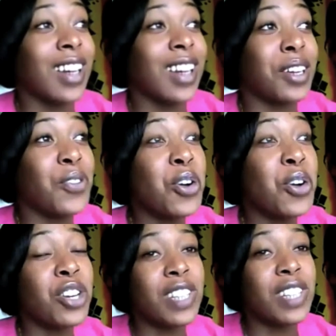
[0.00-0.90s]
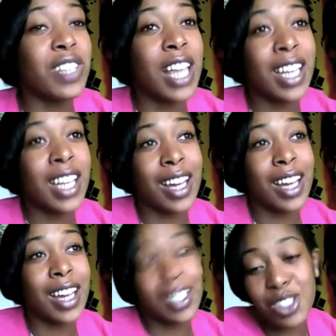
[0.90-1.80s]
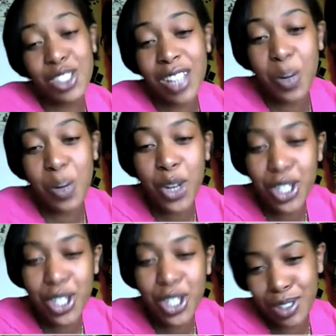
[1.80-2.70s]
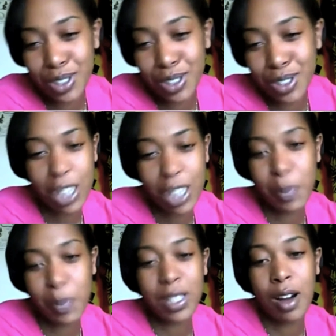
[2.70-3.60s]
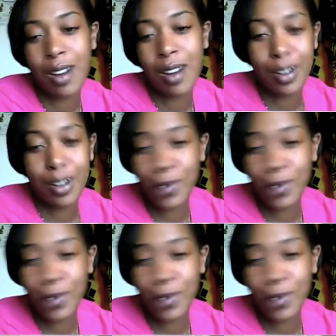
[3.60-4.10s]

If you're going to retaliate, as you said, what are you going to do? Mash up his car,